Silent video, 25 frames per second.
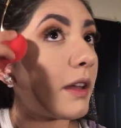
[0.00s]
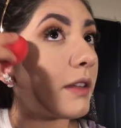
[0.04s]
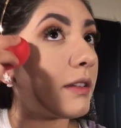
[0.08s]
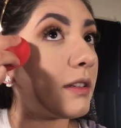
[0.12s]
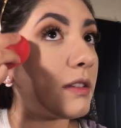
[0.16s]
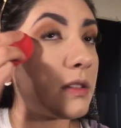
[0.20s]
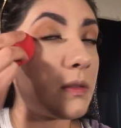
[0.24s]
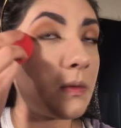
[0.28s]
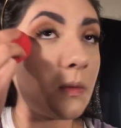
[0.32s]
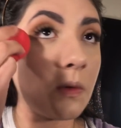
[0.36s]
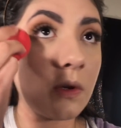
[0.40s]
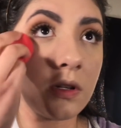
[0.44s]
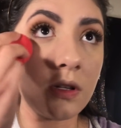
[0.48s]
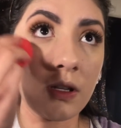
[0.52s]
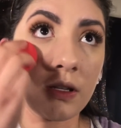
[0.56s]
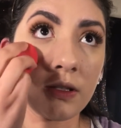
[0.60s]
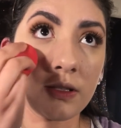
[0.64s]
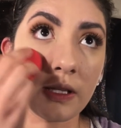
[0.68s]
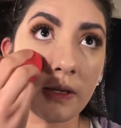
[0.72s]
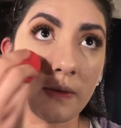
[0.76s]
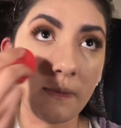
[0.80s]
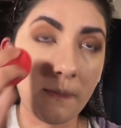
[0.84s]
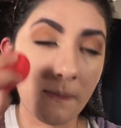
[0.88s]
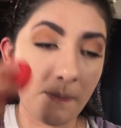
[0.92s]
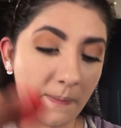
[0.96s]
This one
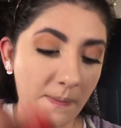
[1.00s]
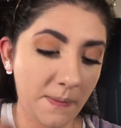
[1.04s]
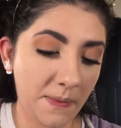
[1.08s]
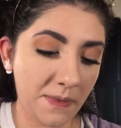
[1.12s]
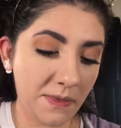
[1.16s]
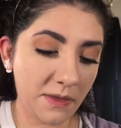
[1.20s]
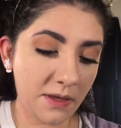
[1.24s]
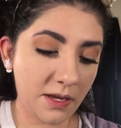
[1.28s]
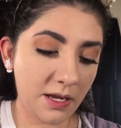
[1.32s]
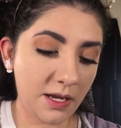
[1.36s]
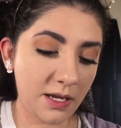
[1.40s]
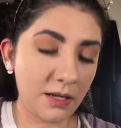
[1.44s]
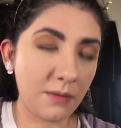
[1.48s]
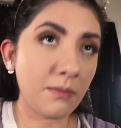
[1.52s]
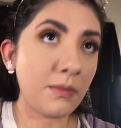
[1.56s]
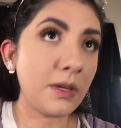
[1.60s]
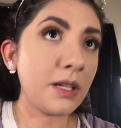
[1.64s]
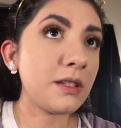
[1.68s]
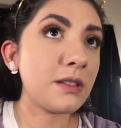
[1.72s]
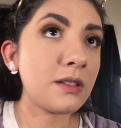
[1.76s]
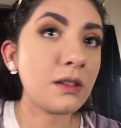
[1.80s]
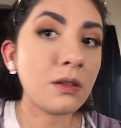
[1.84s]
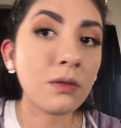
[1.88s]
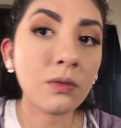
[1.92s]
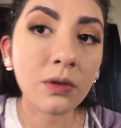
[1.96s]
doesn't, and it
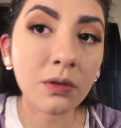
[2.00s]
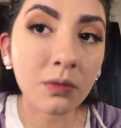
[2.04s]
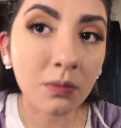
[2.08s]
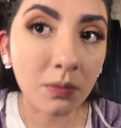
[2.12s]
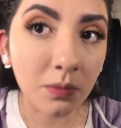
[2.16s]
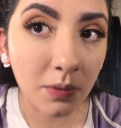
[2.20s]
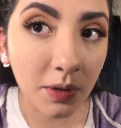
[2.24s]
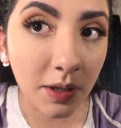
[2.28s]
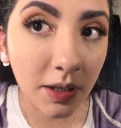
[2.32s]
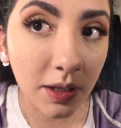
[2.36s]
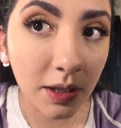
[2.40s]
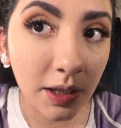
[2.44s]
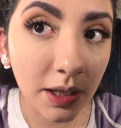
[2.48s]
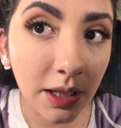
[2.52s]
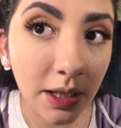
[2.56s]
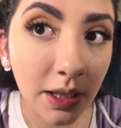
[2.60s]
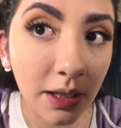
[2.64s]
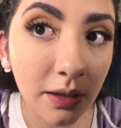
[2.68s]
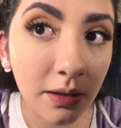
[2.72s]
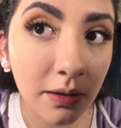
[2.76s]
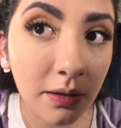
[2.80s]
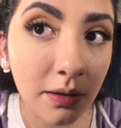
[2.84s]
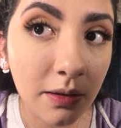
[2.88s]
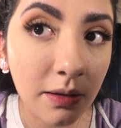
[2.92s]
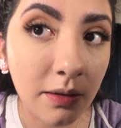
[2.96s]
makes you look
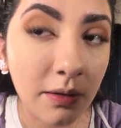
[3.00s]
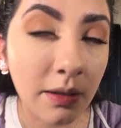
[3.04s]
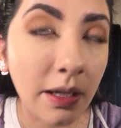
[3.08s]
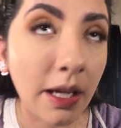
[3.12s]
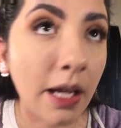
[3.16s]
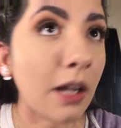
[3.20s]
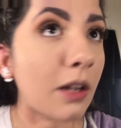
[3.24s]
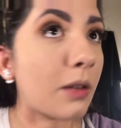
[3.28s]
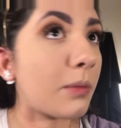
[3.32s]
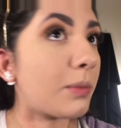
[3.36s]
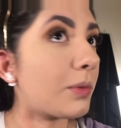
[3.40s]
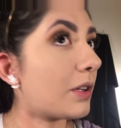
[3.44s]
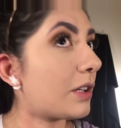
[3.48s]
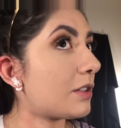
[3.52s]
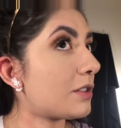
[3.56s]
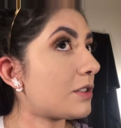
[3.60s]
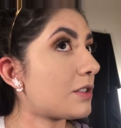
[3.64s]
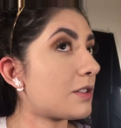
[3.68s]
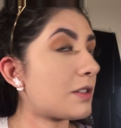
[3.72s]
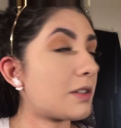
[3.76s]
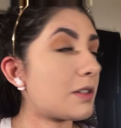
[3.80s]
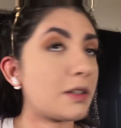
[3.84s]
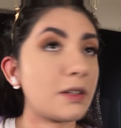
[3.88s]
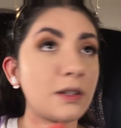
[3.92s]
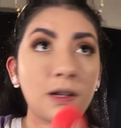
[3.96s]
really
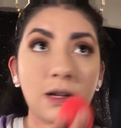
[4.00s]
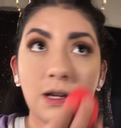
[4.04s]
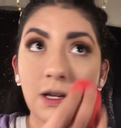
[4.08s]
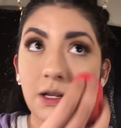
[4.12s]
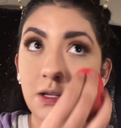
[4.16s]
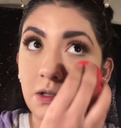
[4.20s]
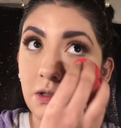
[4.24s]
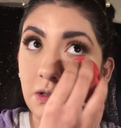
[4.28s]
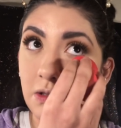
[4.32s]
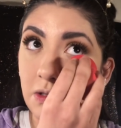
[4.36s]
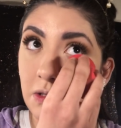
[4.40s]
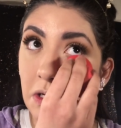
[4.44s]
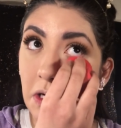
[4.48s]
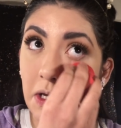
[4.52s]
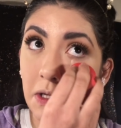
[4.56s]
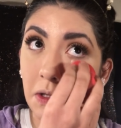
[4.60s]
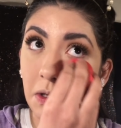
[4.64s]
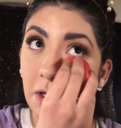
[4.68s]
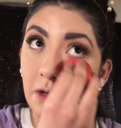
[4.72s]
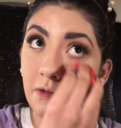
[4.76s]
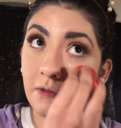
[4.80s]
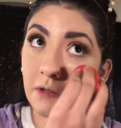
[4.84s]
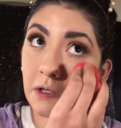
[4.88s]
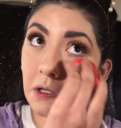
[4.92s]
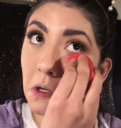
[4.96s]
airbrushed. I
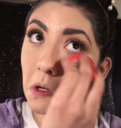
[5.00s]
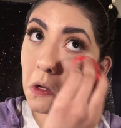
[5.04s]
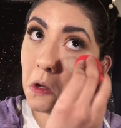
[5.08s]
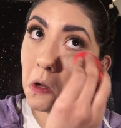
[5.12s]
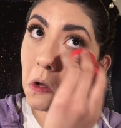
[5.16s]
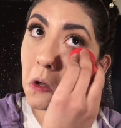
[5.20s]
love it.